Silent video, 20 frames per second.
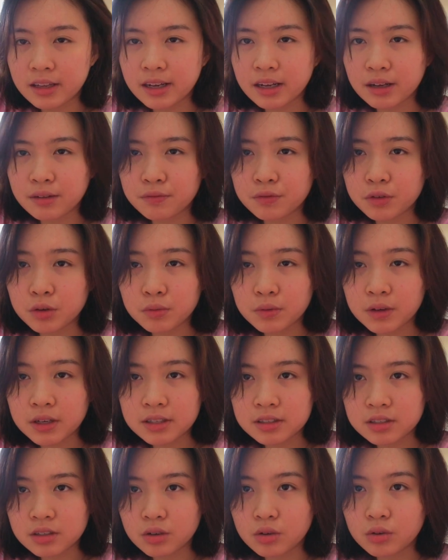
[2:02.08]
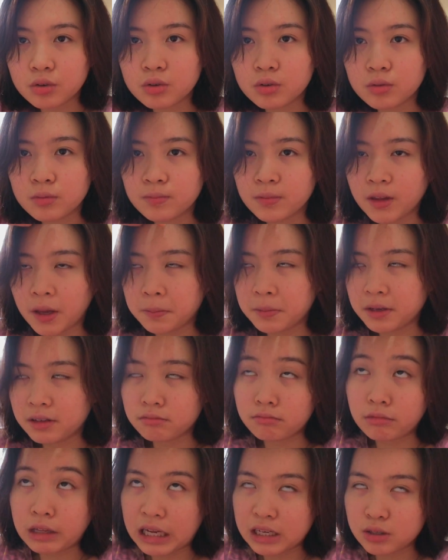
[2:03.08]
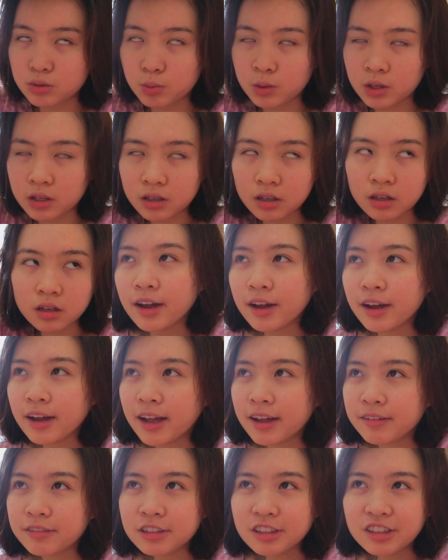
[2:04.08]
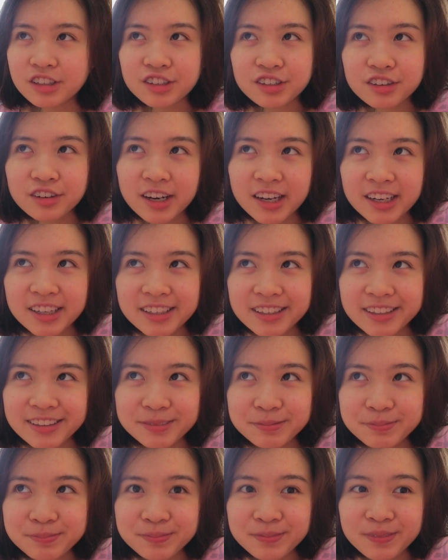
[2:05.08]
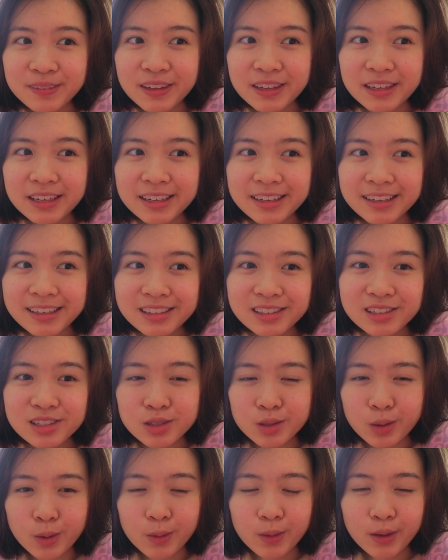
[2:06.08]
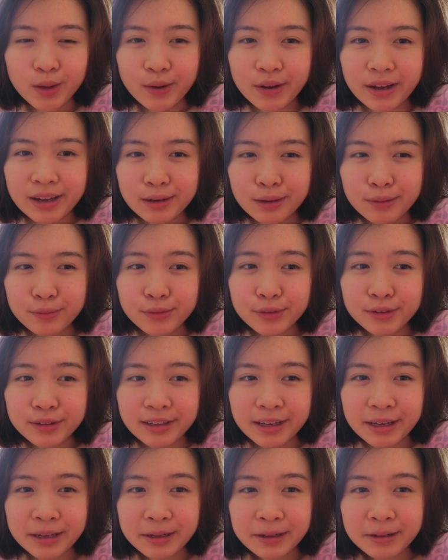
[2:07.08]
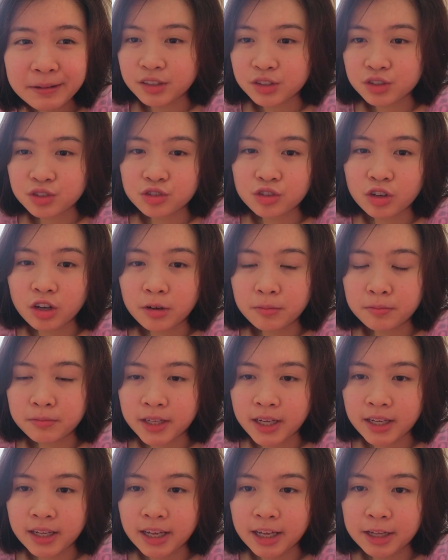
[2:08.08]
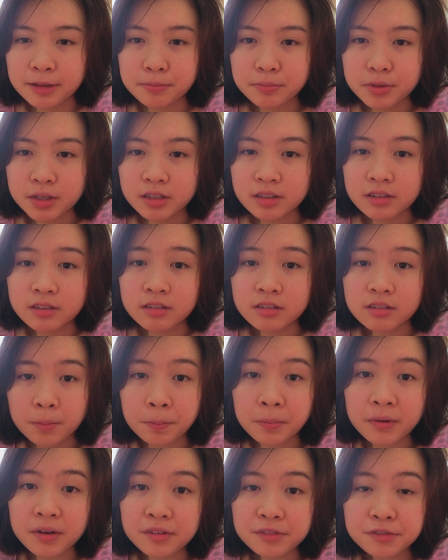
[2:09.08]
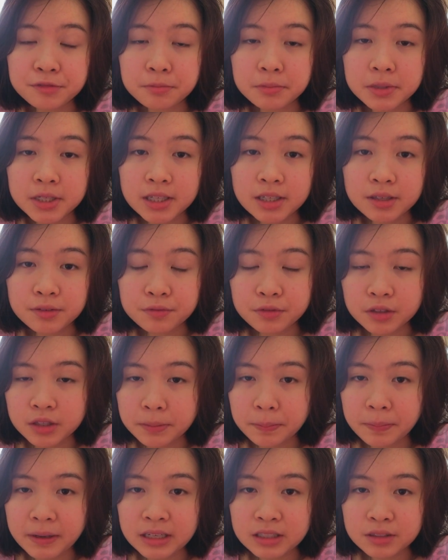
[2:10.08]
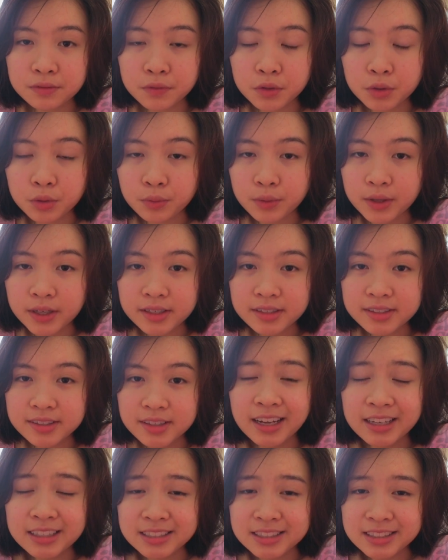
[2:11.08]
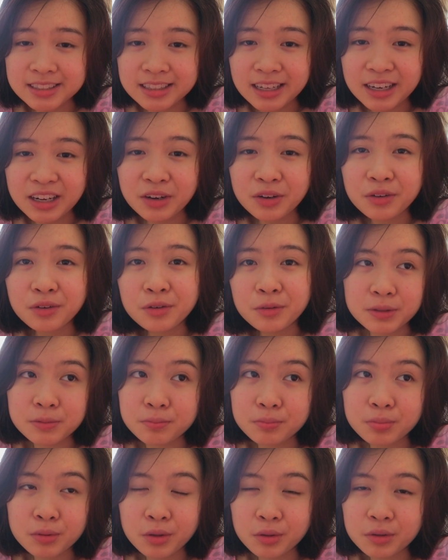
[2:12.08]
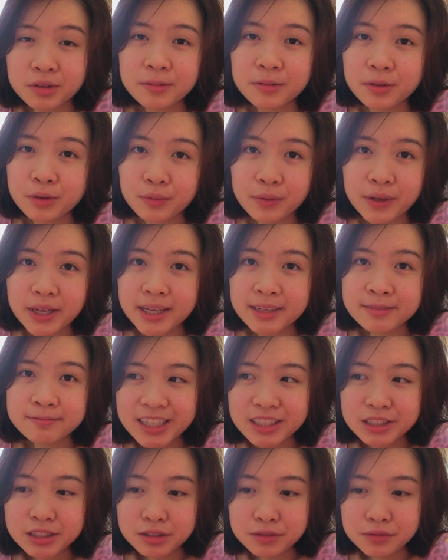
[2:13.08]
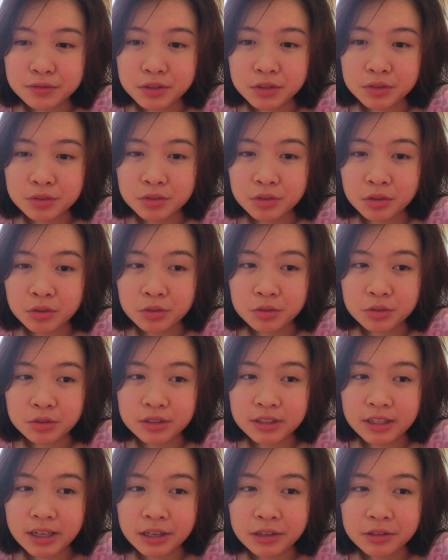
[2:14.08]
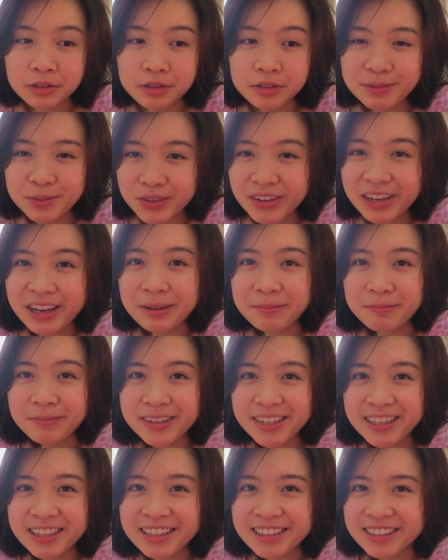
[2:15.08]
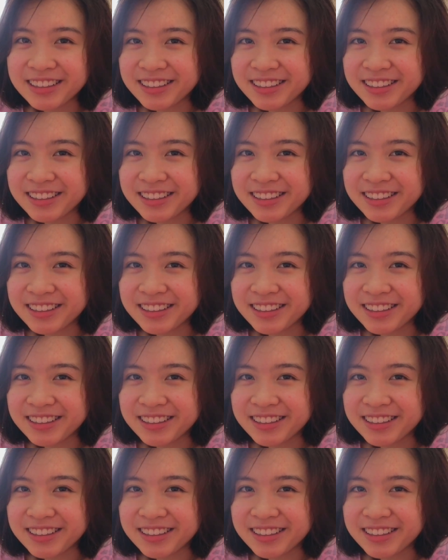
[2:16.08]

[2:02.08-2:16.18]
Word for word: like a few weeks ago. I mean, last week. I haven't cried in so long, and I feel like the storm that had been above me for the past few weeks has now been blown away. I just feel so good now. I'm so happy.